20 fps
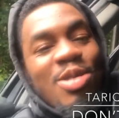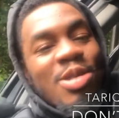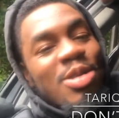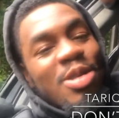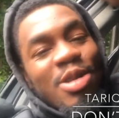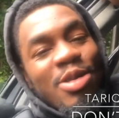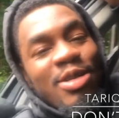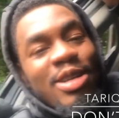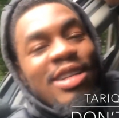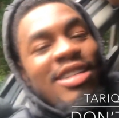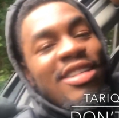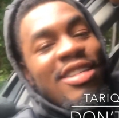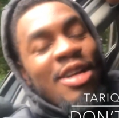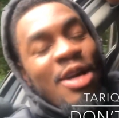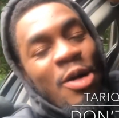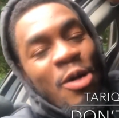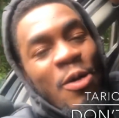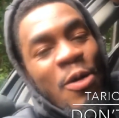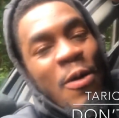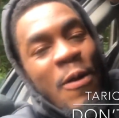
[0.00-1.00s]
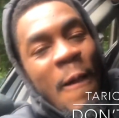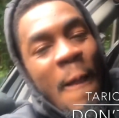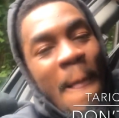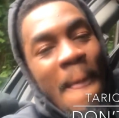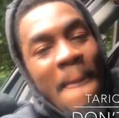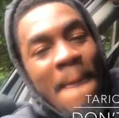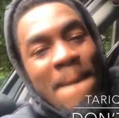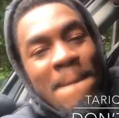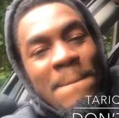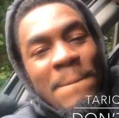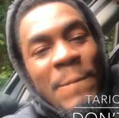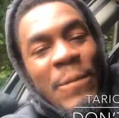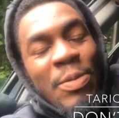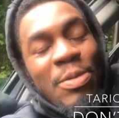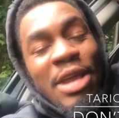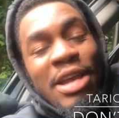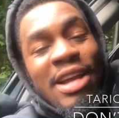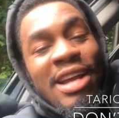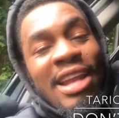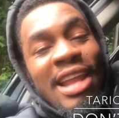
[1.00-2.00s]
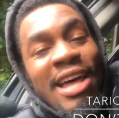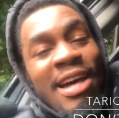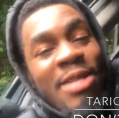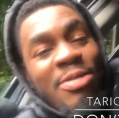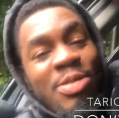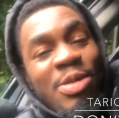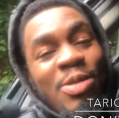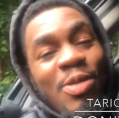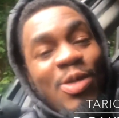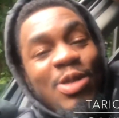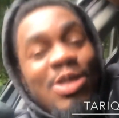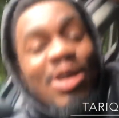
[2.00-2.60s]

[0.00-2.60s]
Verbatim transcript: You already know I'm hearing a lot of people